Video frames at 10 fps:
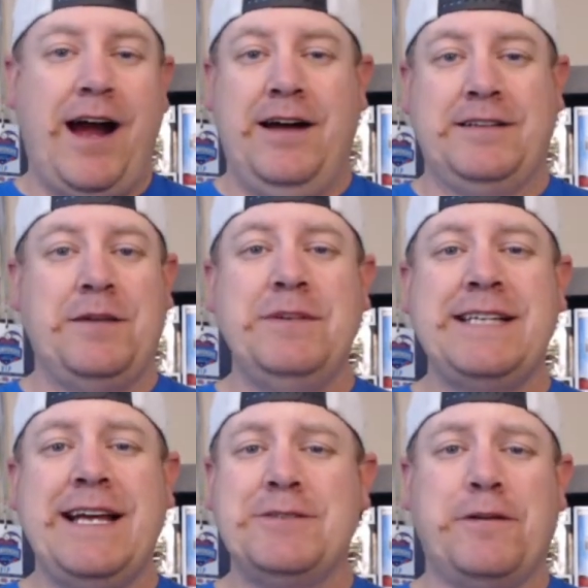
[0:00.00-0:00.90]
Someone
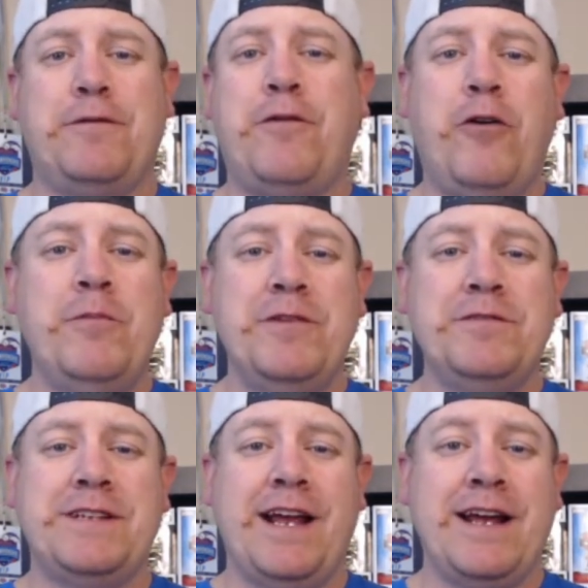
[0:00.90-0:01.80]
said it was a full moon
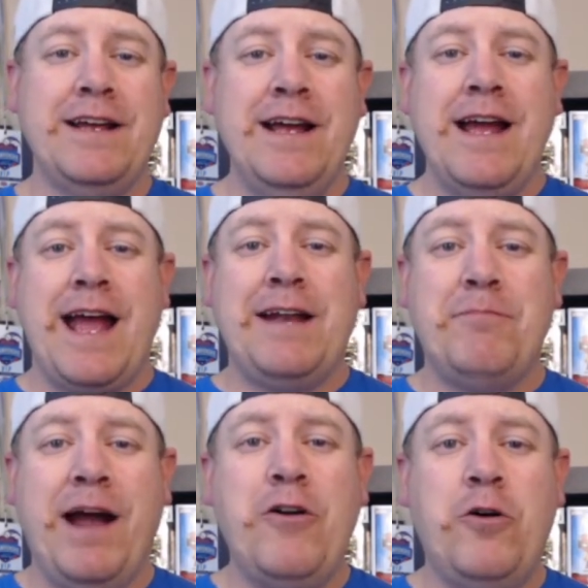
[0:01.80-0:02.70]
today, and in
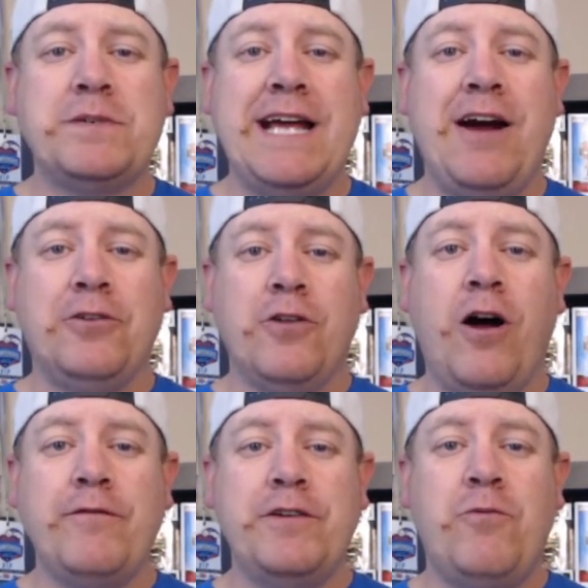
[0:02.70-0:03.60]
my hometown,
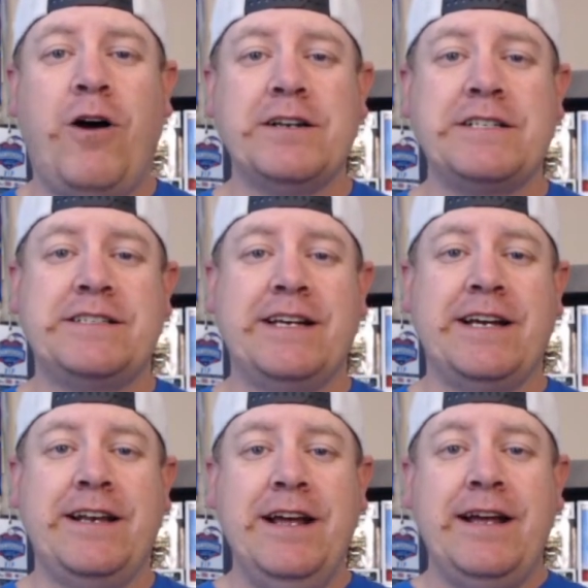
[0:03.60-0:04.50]
Longview,
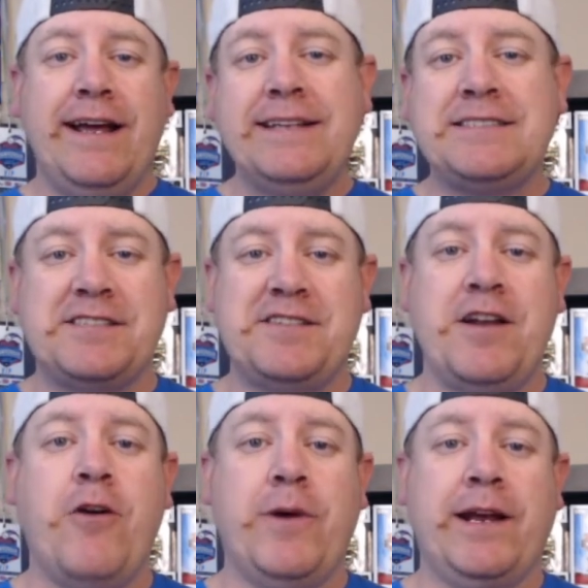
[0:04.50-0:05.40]
Washington, it's
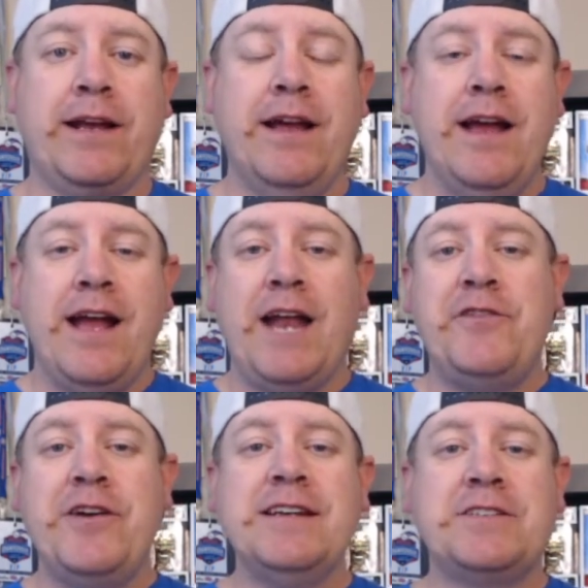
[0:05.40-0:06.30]
snowing. And if
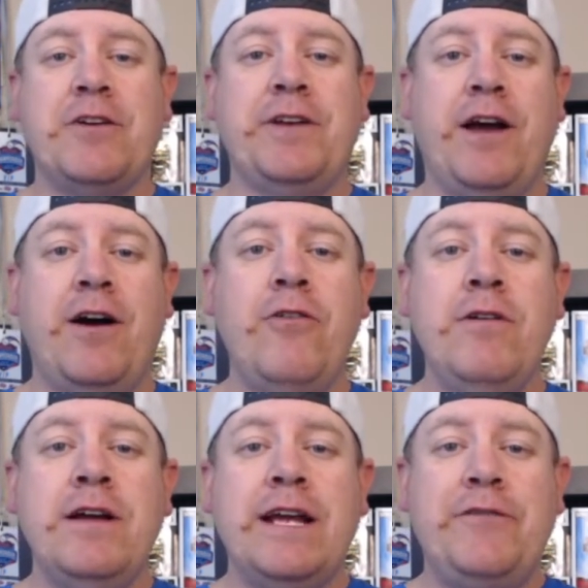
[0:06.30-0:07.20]
you guys don't know,
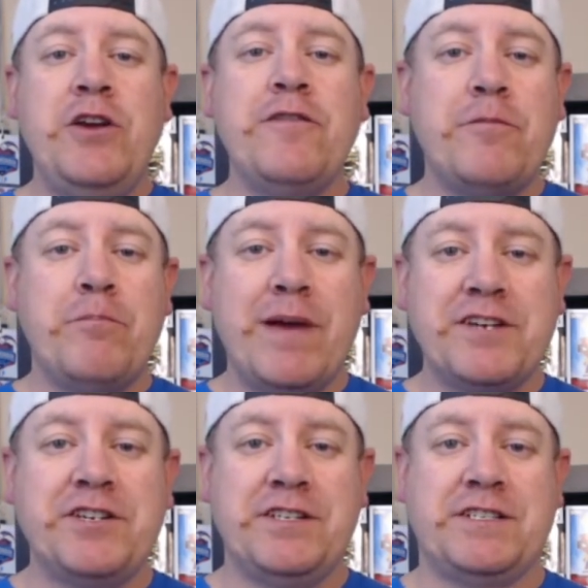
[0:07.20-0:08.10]
if you even
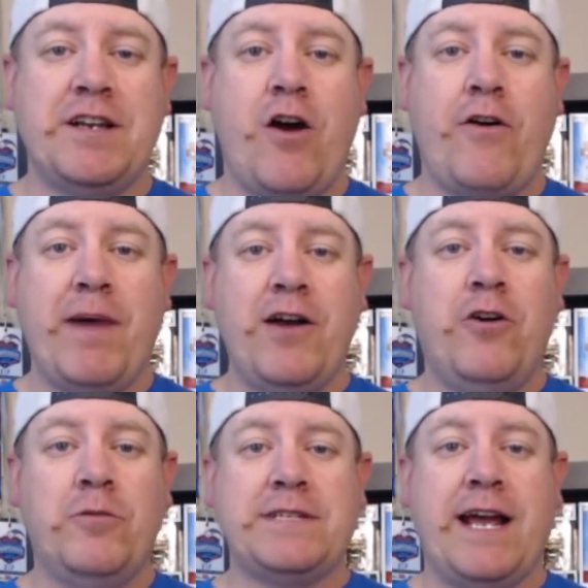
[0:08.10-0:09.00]
mention snow in my
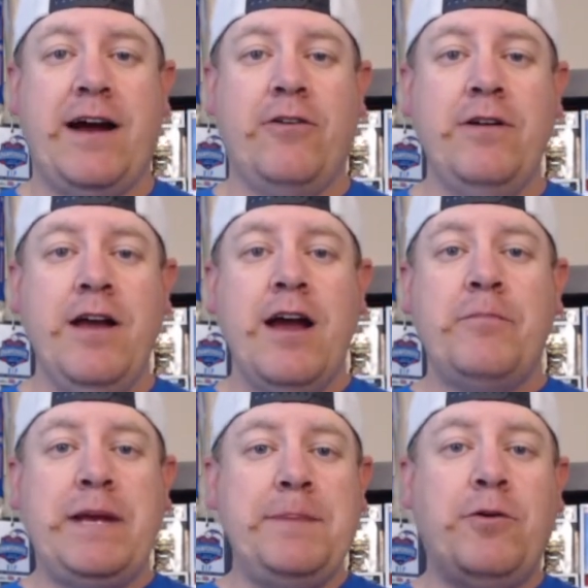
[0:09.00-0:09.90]
hometown,
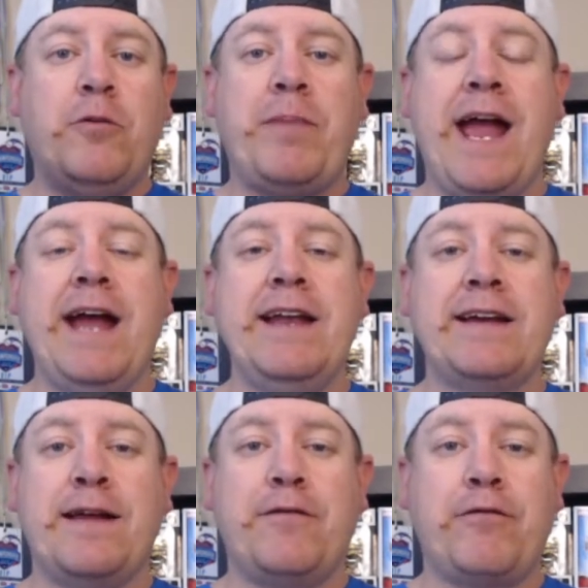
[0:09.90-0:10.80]
people
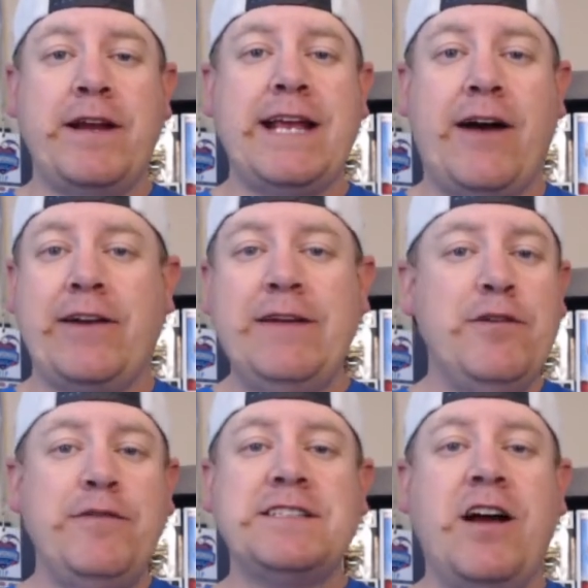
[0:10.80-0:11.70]
panic and freak out, even
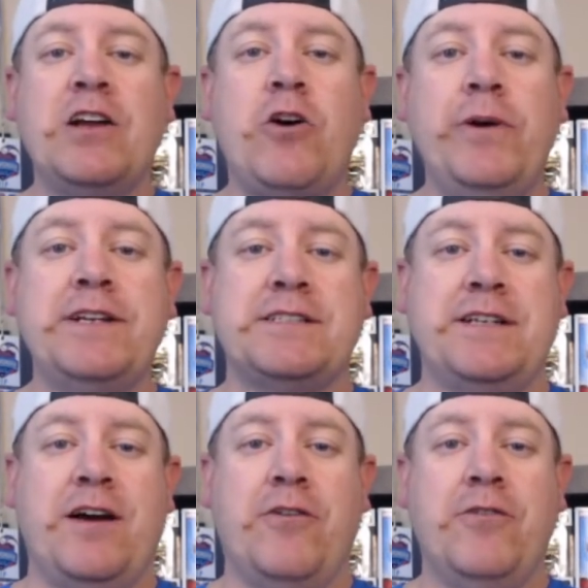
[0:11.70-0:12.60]
if it's not going to
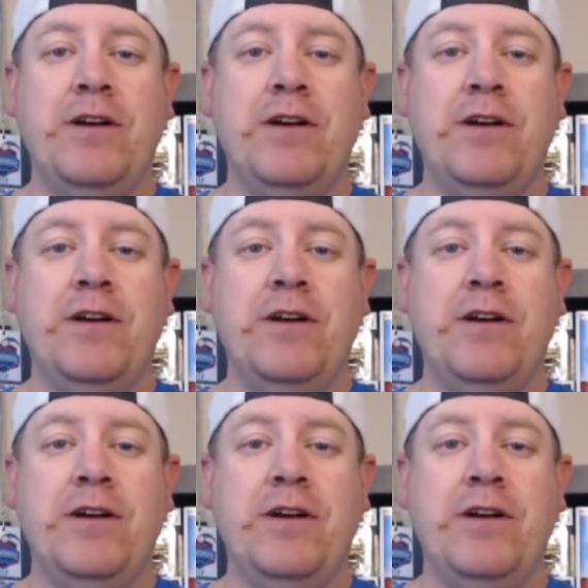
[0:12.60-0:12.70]
snow.